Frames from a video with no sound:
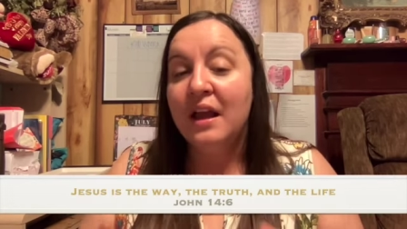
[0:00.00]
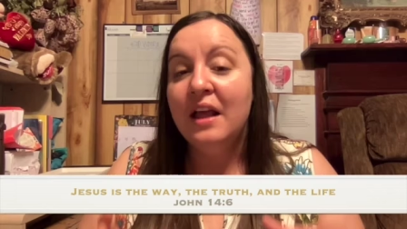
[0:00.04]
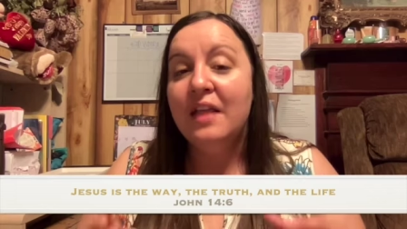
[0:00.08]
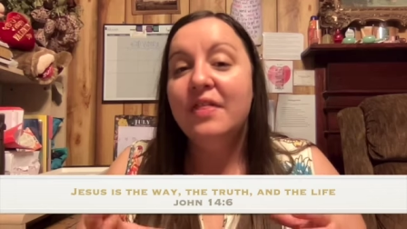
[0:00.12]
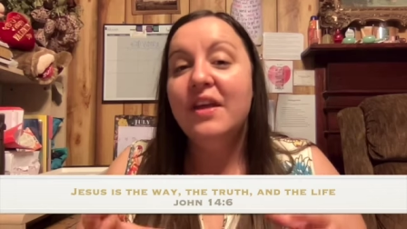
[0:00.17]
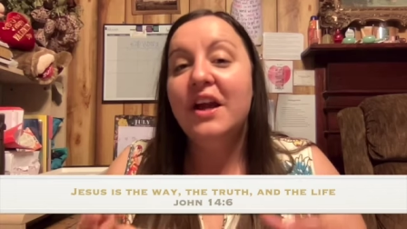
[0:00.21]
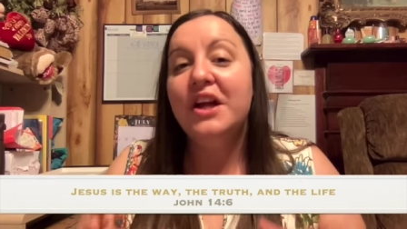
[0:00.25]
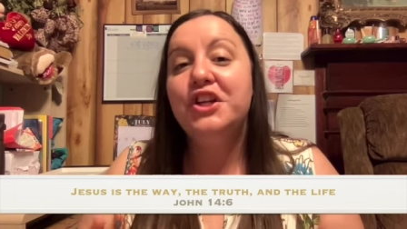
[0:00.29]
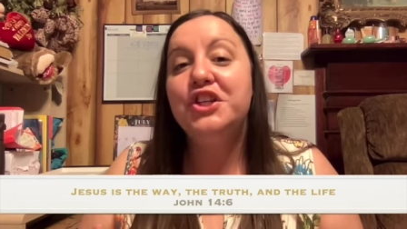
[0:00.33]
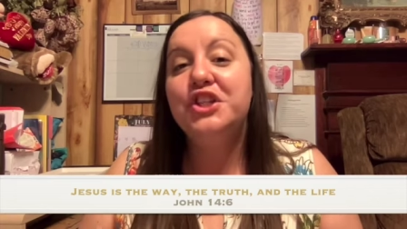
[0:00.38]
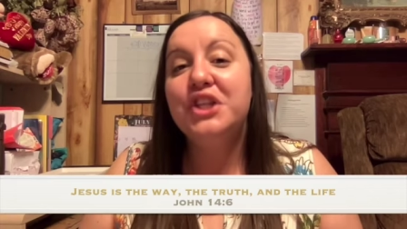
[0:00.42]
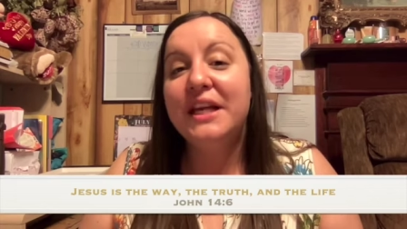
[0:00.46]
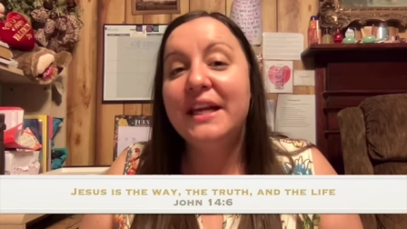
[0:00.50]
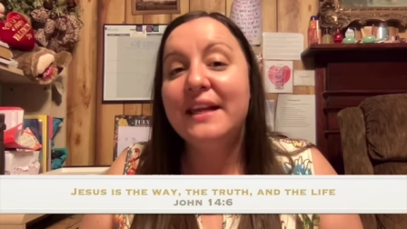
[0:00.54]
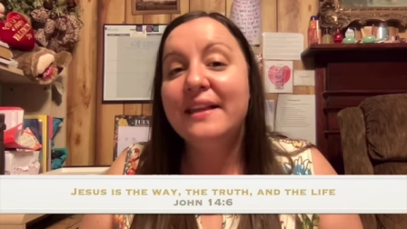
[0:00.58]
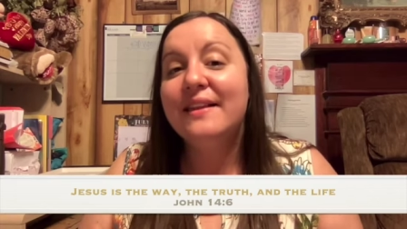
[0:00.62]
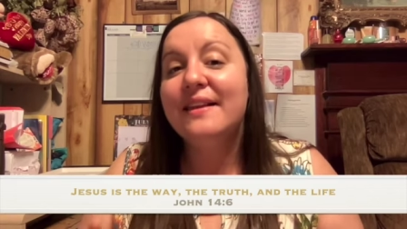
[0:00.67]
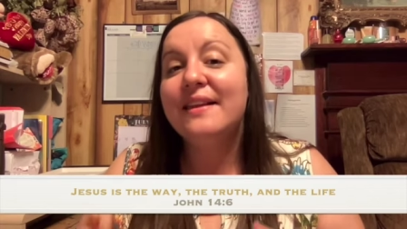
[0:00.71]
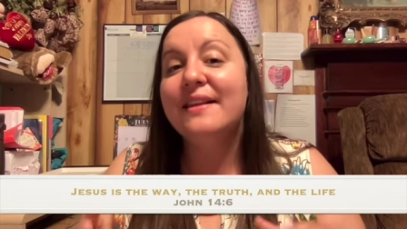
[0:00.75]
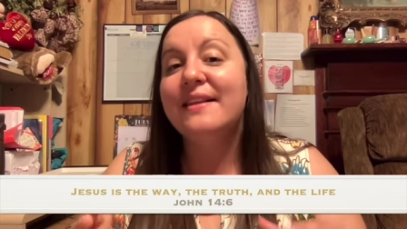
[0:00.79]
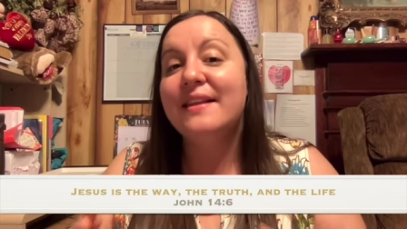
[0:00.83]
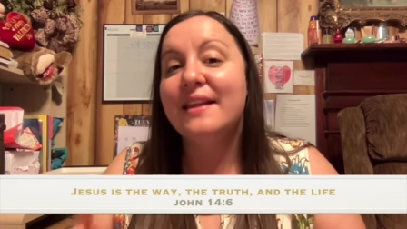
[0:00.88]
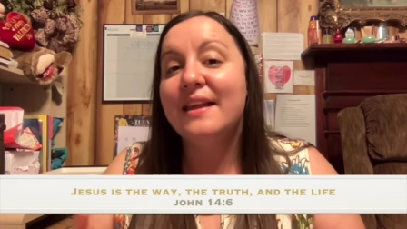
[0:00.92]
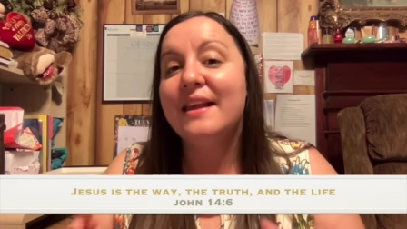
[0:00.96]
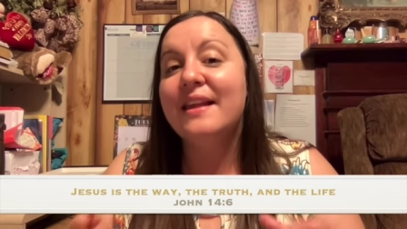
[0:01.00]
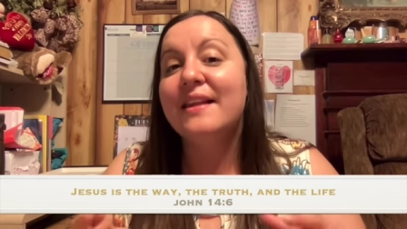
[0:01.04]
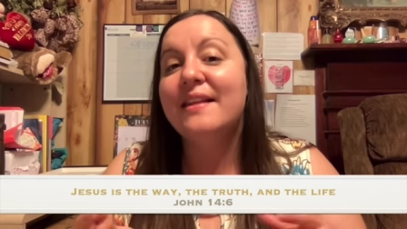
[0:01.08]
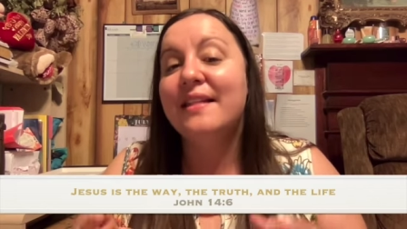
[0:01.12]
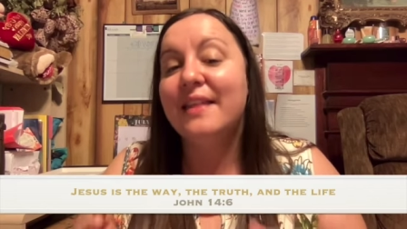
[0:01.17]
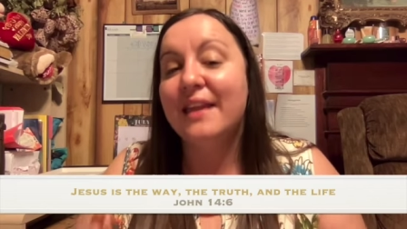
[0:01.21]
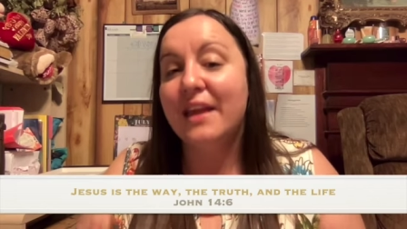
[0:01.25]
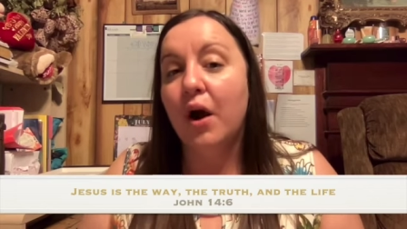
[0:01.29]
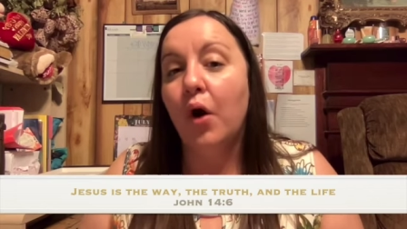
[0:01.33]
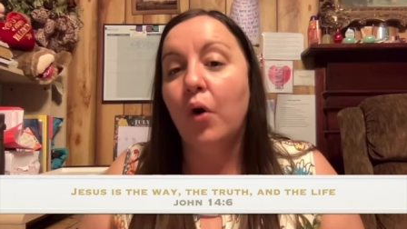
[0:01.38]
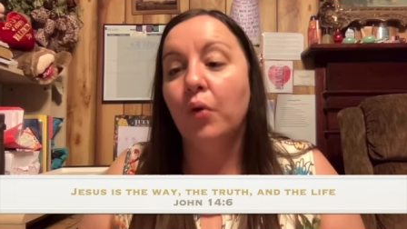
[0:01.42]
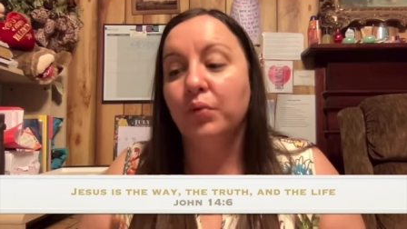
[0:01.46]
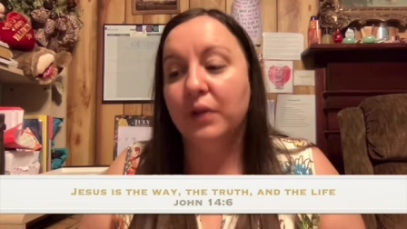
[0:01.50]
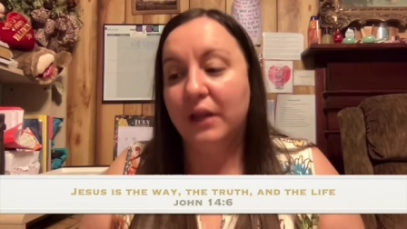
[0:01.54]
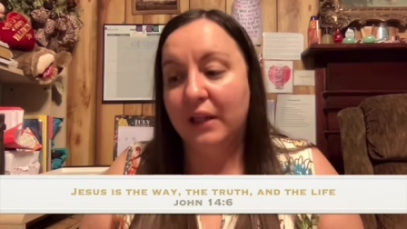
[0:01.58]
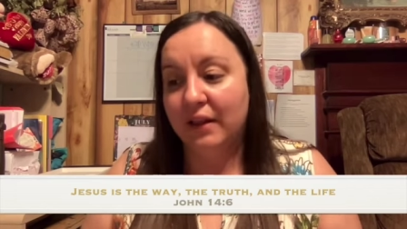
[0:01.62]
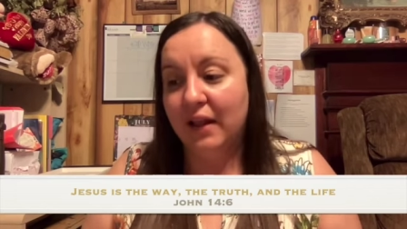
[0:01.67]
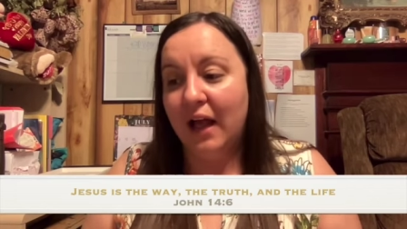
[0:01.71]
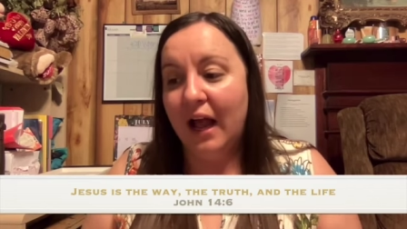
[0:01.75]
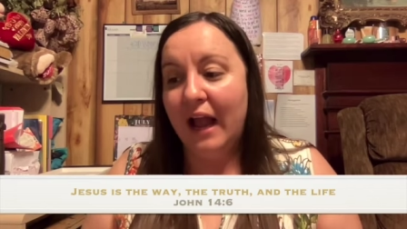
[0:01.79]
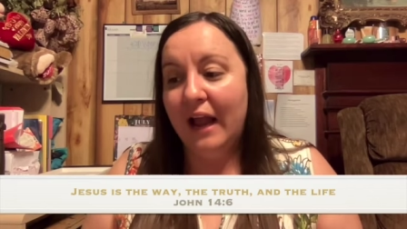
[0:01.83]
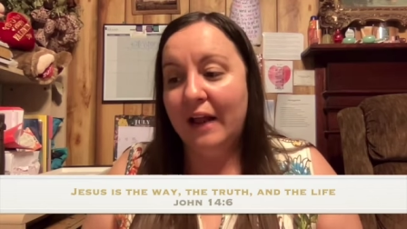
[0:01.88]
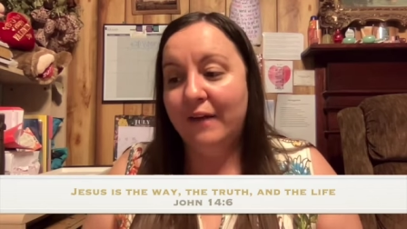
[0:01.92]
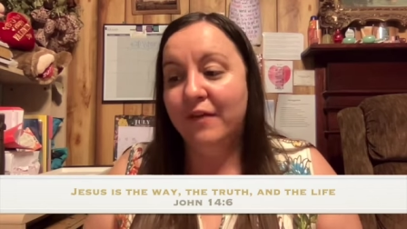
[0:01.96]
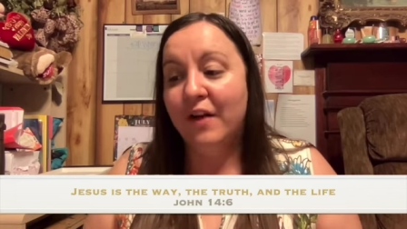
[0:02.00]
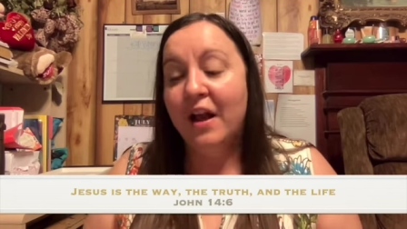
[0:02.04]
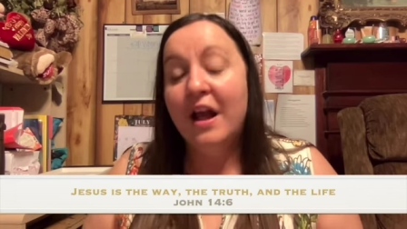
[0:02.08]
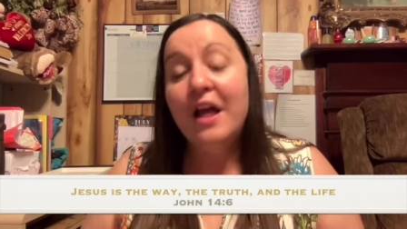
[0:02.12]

that Jesus is the only life.